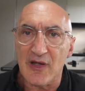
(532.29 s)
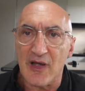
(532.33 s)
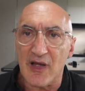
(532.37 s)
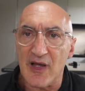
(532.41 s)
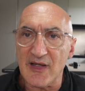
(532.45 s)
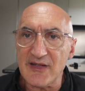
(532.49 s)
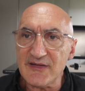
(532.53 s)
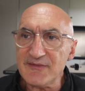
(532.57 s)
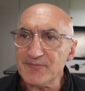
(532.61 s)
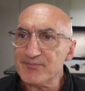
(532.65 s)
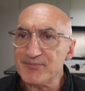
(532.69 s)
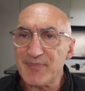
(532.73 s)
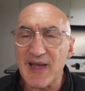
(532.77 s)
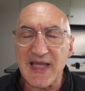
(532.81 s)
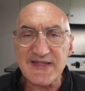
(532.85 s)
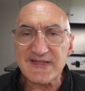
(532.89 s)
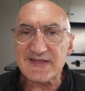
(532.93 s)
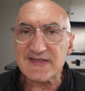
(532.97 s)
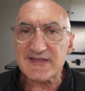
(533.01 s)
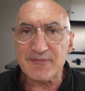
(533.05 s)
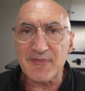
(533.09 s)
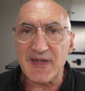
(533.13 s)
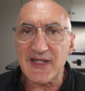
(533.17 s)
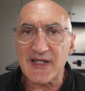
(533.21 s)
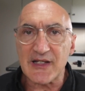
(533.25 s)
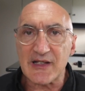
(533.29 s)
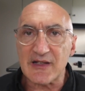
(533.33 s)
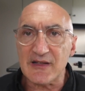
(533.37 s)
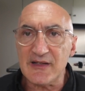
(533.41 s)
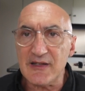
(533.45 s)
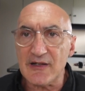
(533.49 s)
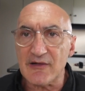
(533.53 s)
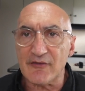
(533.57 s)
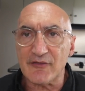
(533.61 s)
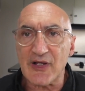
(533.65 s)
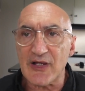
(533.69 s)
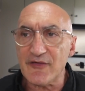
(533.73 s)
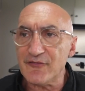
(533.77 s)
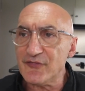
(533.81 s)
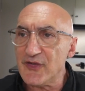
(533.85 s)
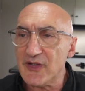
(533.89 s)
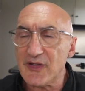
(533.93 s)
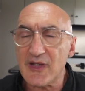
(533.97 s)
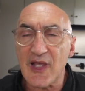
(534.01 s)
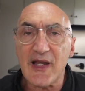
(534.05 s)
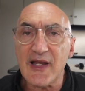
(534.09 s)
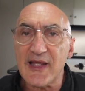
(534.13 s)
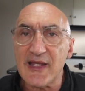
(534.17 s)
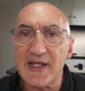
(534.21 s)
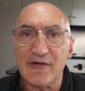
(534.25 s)
I basically made it clear, I go, if you're
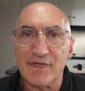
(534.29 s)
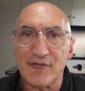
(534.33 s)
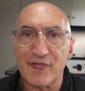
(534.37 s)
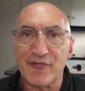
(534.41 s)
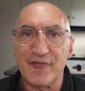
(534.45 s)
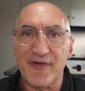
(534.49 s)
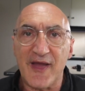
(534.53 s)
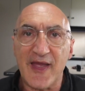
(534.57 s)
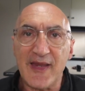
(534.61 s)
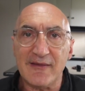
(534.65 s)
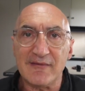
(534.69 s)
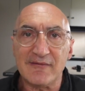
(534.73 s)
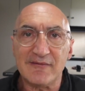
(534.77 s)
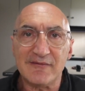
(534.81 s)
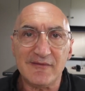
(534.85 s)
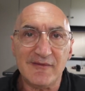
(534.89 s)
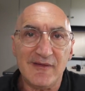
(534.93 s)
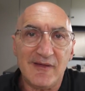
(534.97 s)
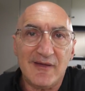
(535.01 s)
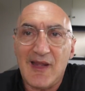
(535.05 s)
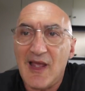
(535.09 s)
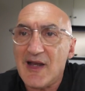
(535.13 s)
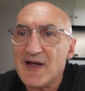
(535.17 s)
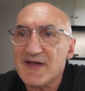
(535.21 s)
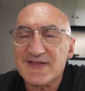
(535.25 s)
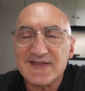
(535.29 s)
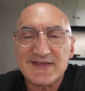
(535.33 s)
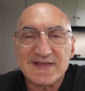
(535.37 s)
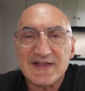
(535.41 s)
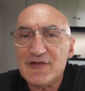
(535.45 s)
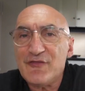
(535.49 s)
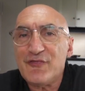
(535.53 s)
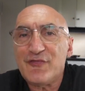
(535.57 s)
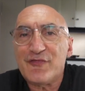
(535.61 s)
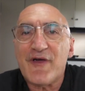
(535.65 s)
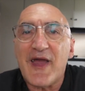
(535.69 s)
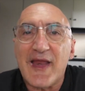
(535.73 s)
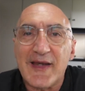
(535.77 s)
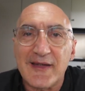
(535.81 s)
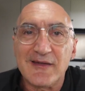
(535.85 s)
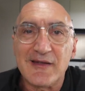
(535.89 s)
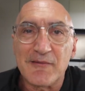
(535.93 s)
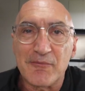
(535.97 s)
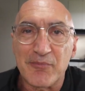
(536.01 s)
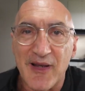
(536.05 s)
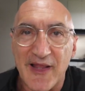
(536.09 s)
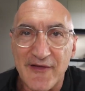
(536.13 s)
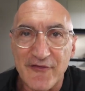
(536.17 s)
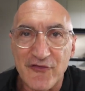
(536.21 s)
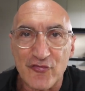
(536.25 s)
going to eat fat, you're going to see fat in your
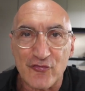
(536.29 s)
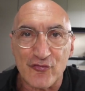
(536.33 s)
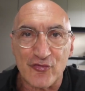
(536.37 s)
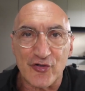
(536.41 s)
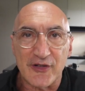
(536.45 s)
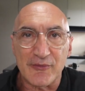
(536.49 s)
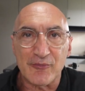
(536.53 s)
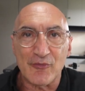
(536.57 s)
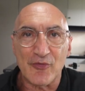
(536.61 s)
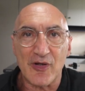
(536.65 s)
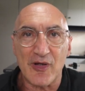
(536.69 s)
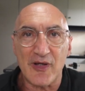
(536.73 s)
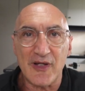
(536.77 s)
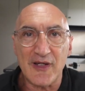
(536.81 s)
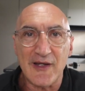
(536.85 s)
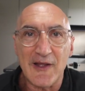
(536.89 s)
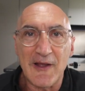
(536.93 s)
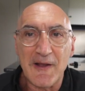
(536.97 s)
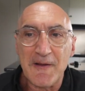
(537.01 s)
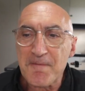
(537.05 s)
bloodstream, right?